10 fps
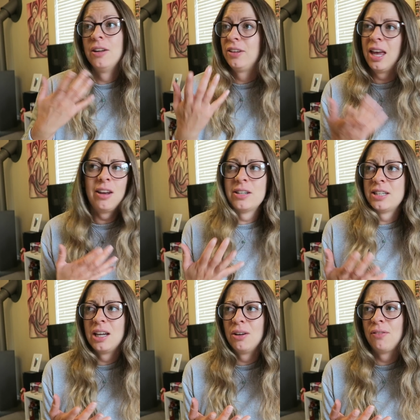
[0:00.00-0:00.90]
to get an
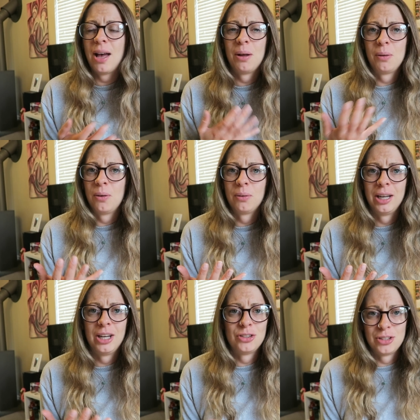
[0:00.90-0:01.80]
idea of how long
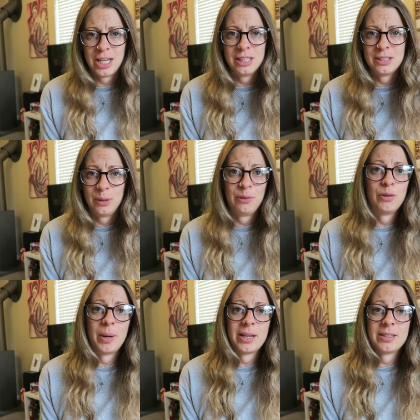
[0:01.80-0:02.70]
it should take till you
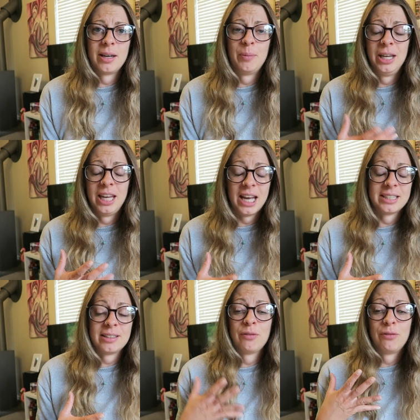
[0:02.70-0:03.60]
feel better. But
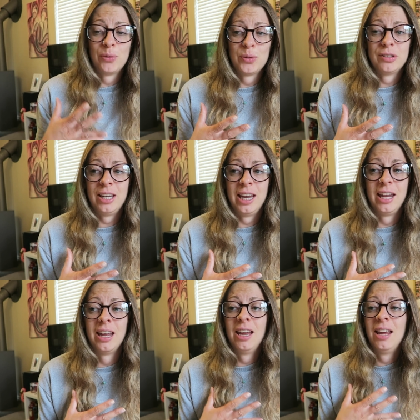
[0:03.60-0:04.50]
yes, unfortunately,